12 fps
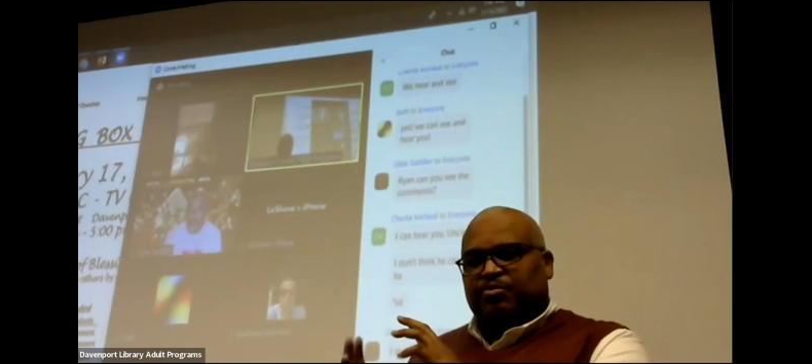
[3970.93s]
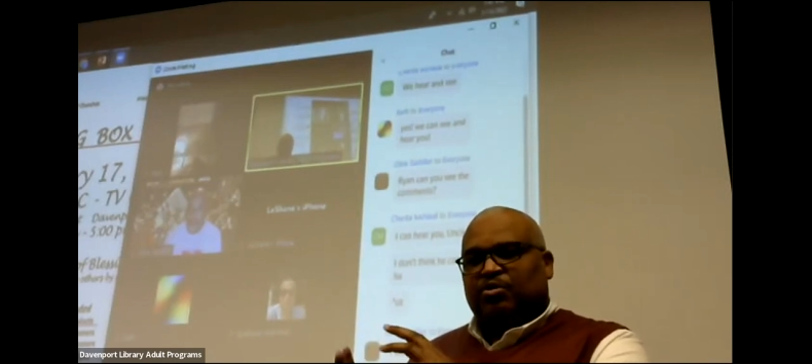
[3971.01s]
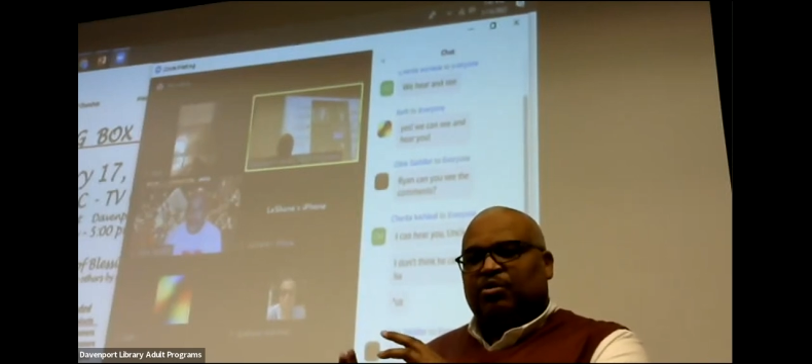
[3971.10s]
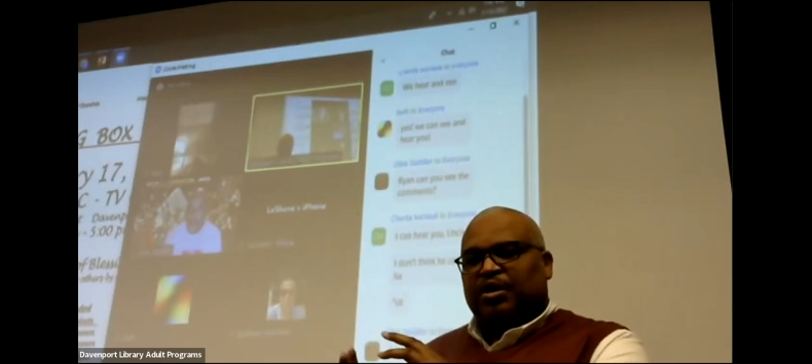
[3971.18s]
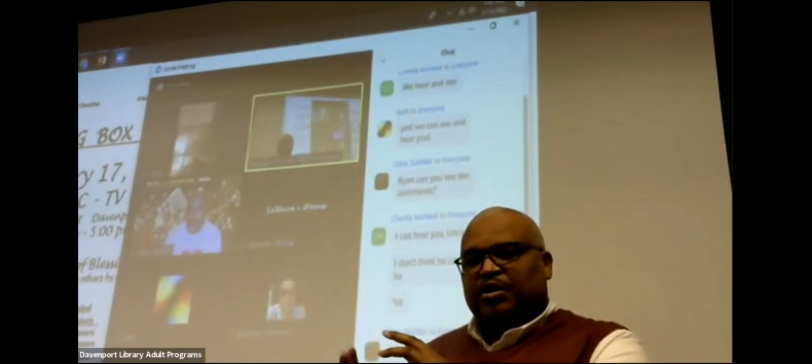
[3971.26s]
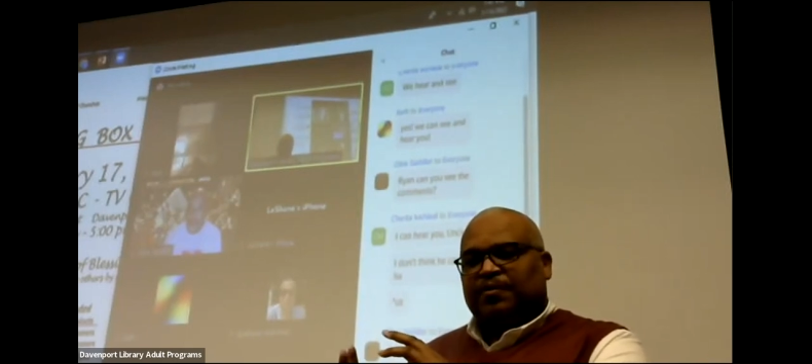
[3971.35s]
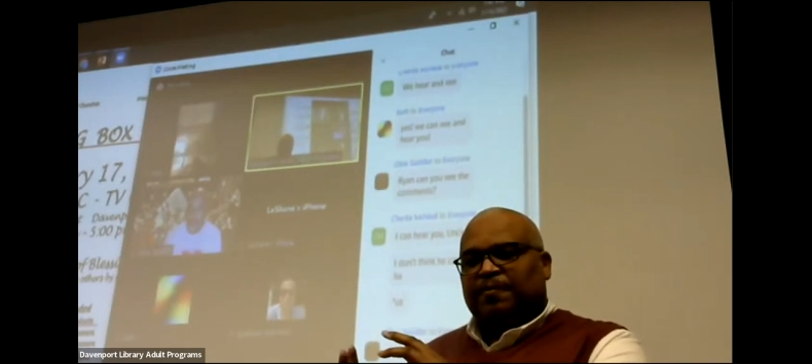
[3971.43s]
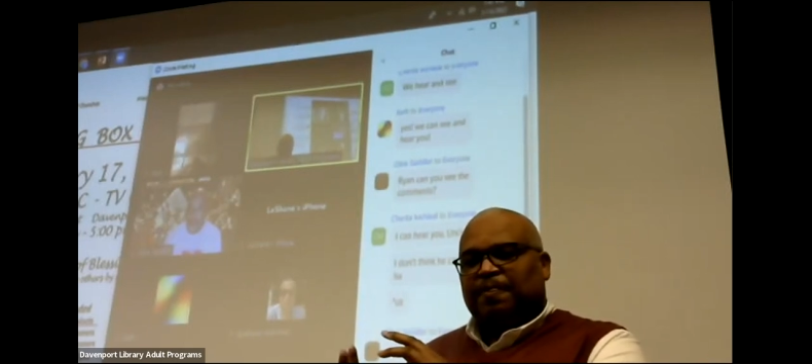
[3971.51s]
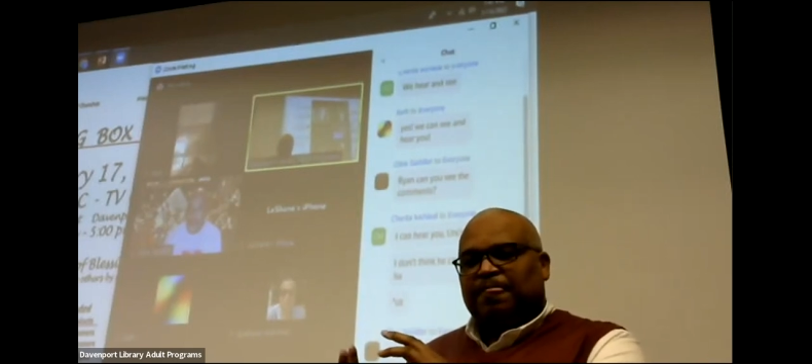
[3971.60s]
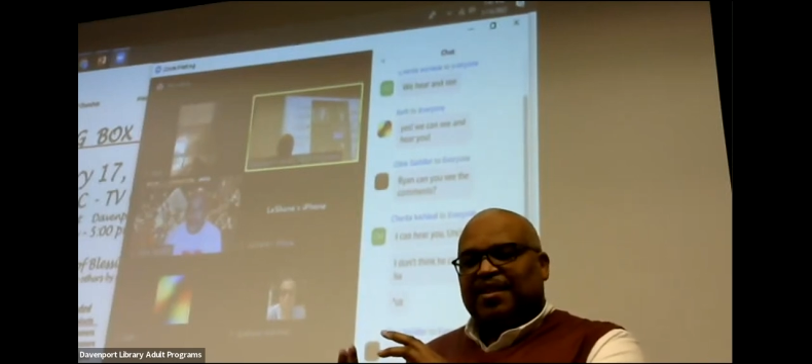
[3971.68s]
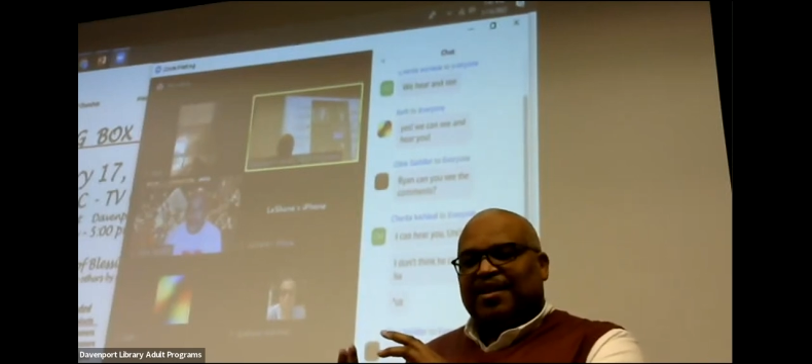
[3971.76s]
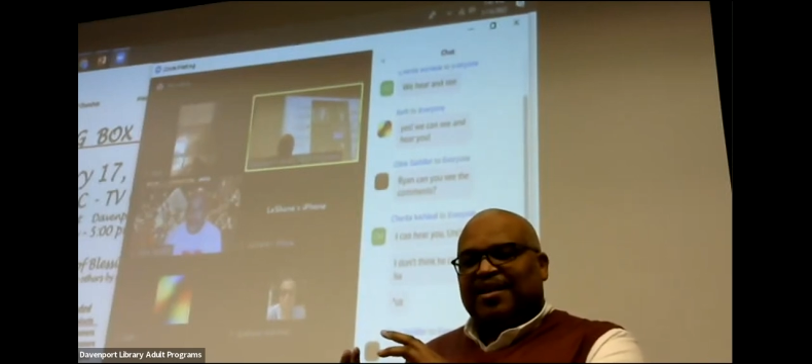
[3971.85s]
support,
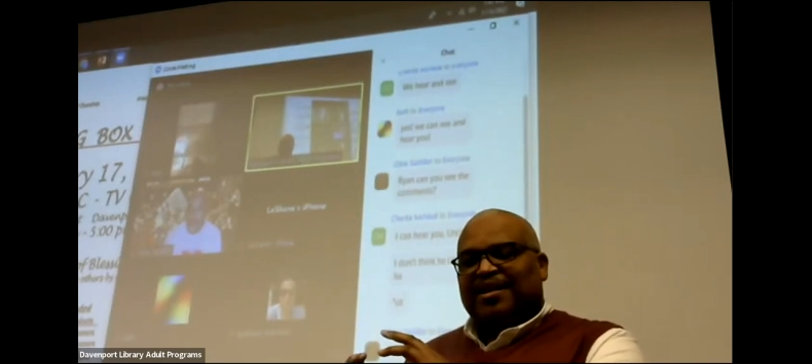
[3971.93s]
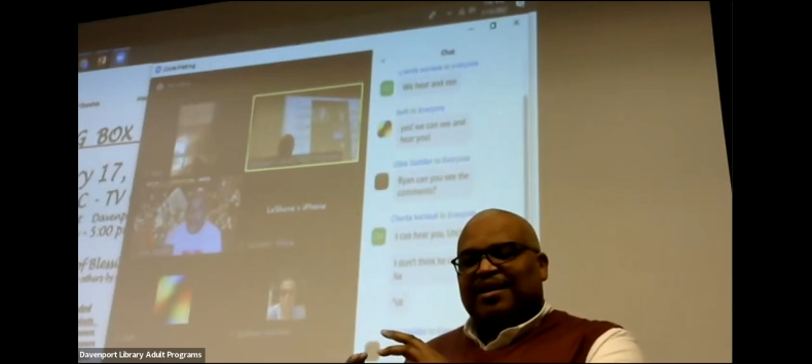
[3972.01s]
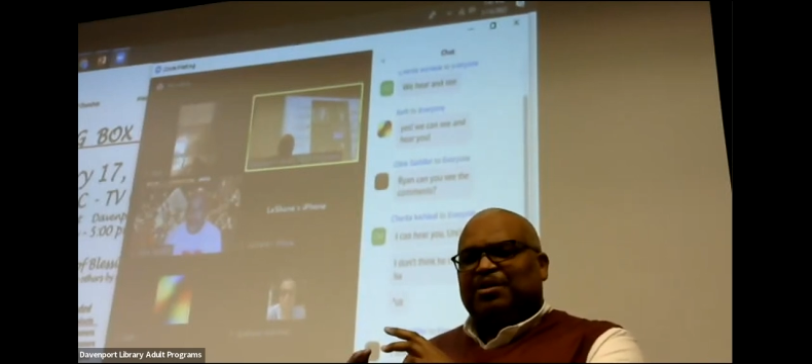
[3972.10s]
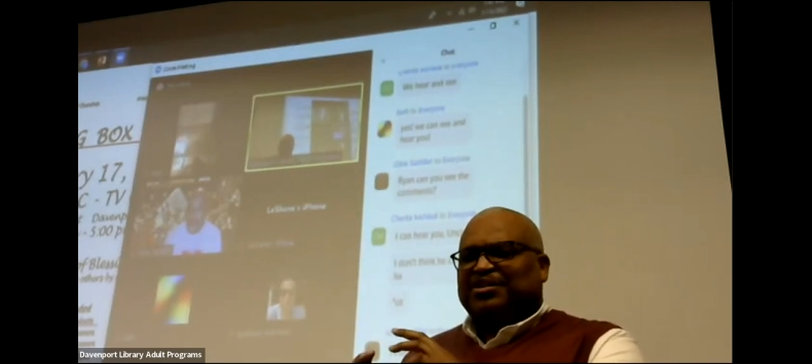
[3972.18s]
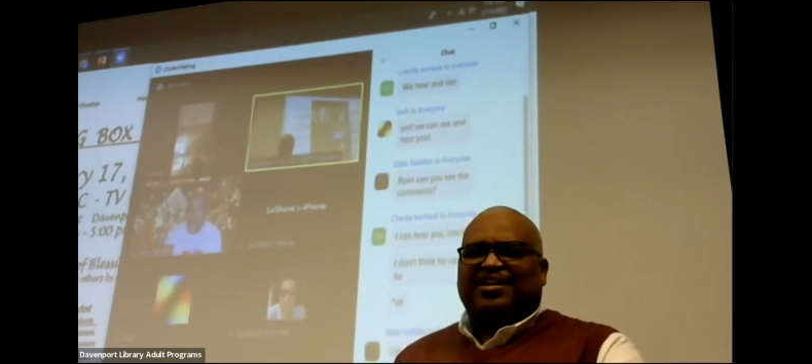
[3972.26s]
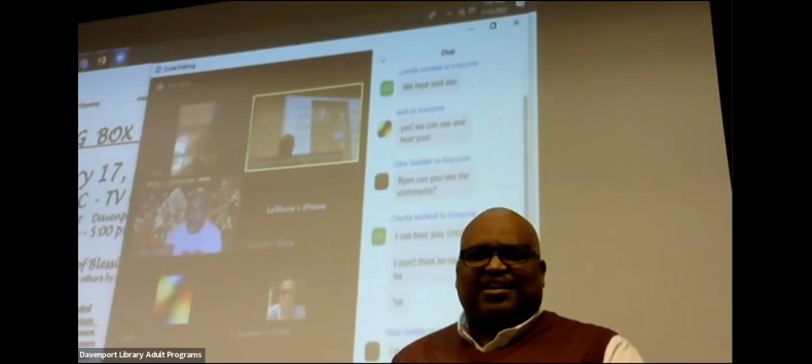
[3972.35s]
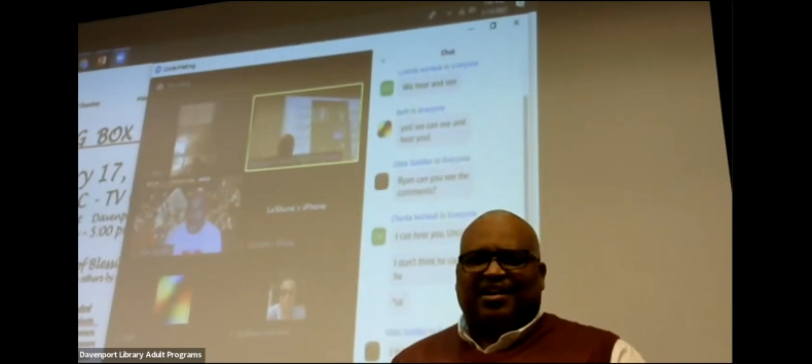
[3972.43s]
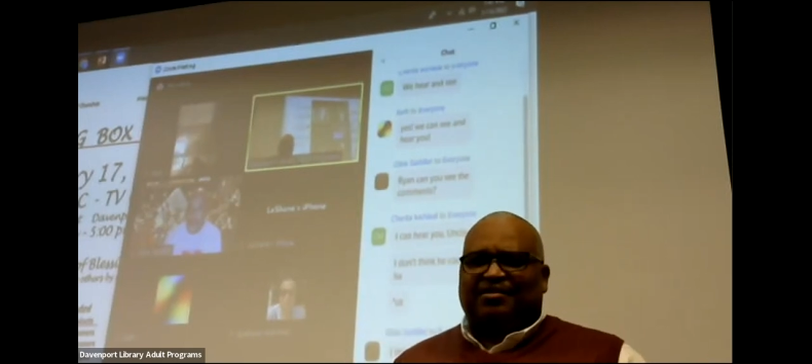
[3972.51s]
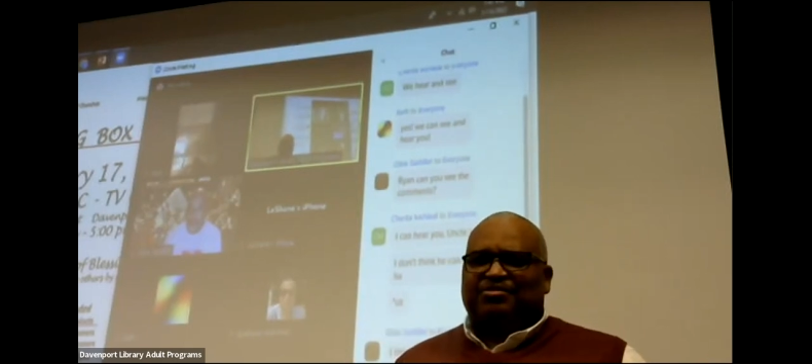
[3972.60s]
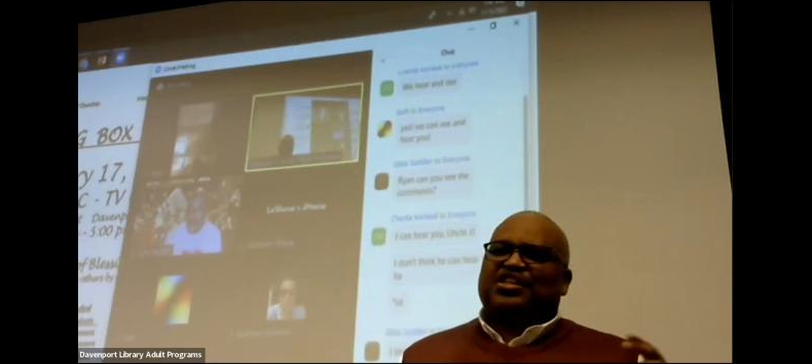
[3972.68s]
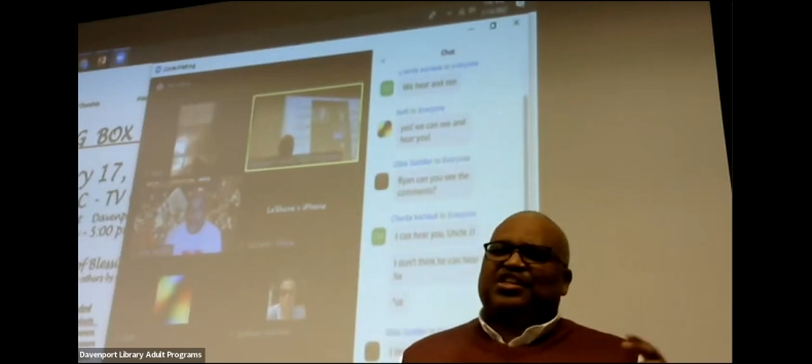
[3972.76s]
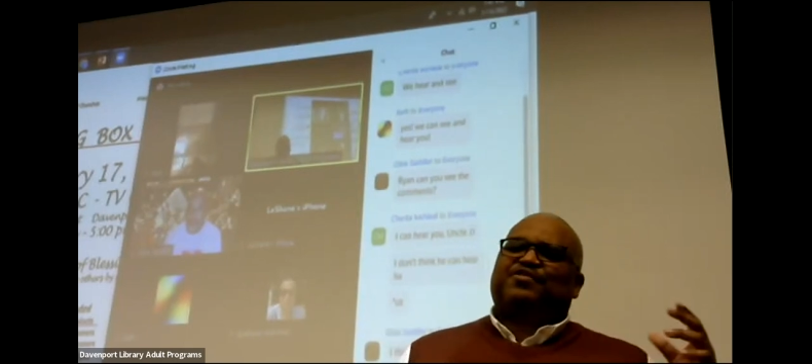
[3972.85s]
but they
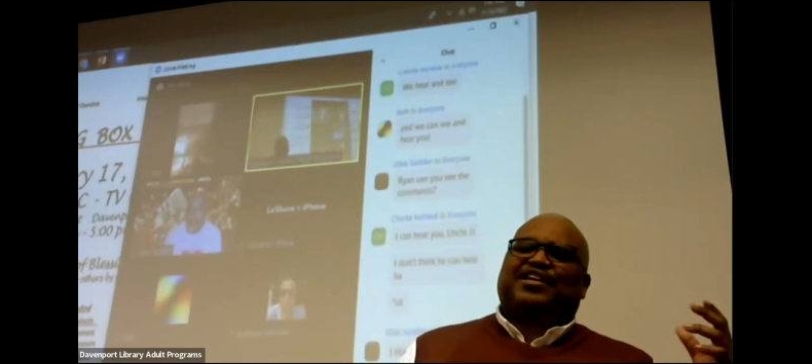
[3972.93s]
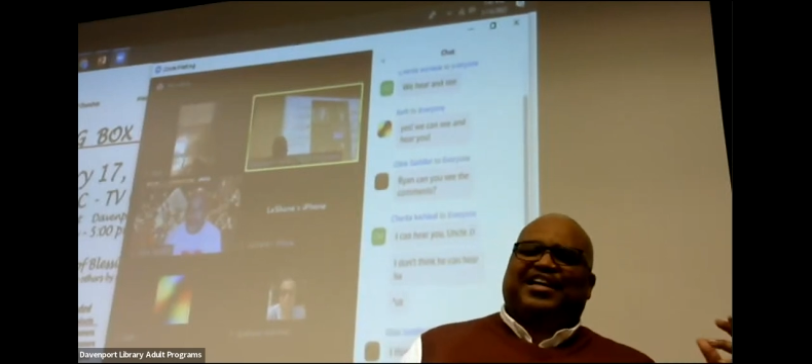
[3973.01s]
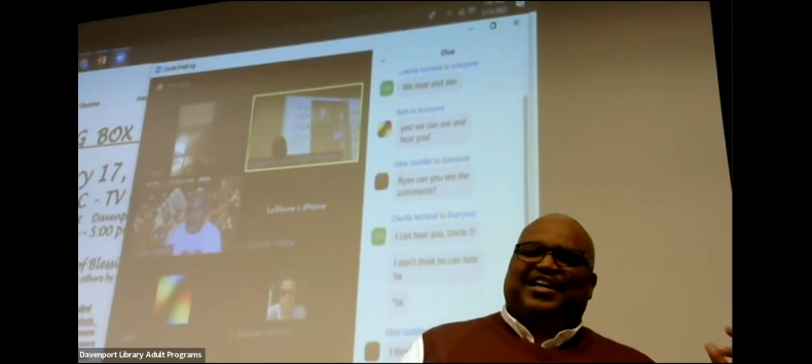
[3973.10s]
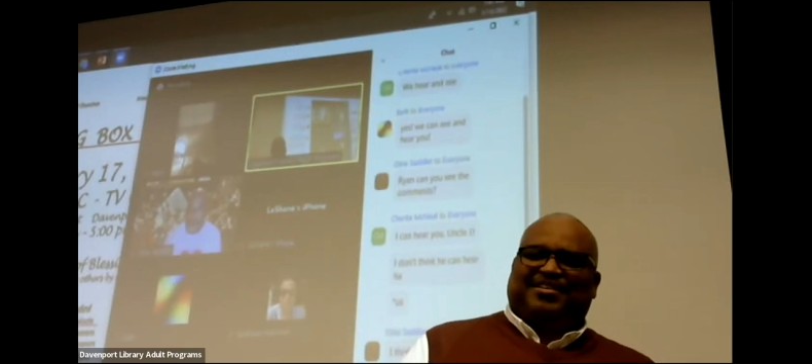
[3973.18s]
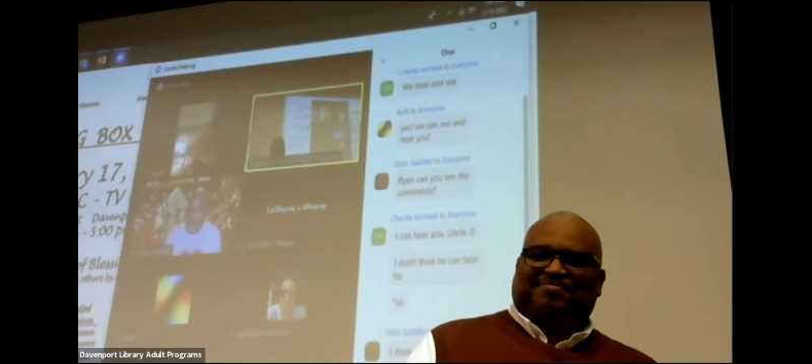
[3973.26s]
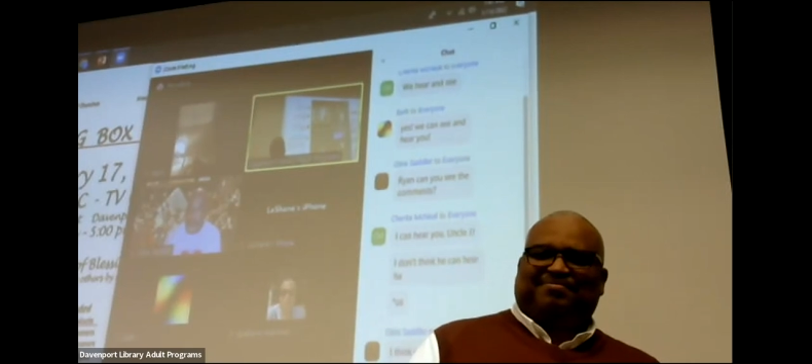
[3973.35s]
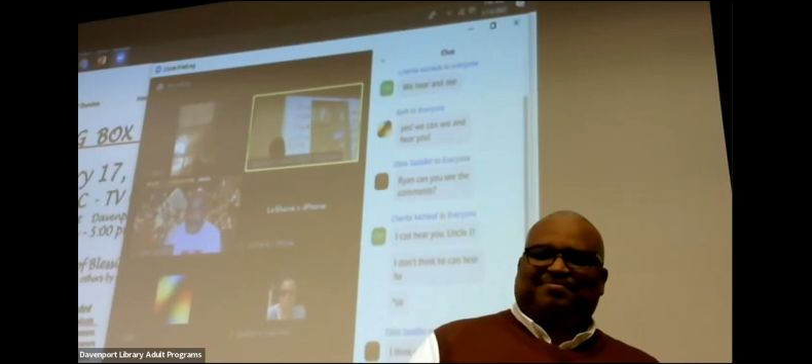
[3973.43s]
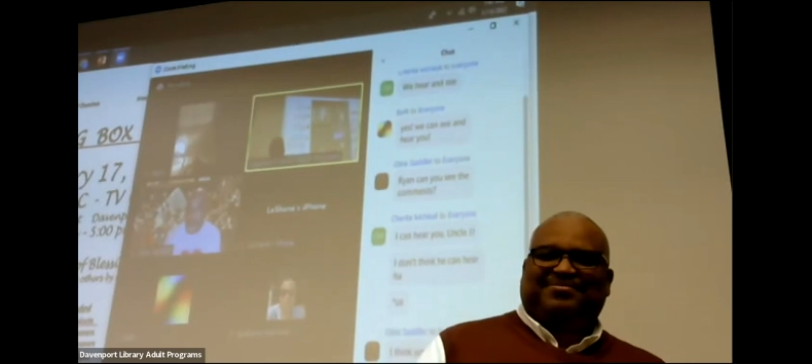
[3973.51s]
love Chick-fil-A.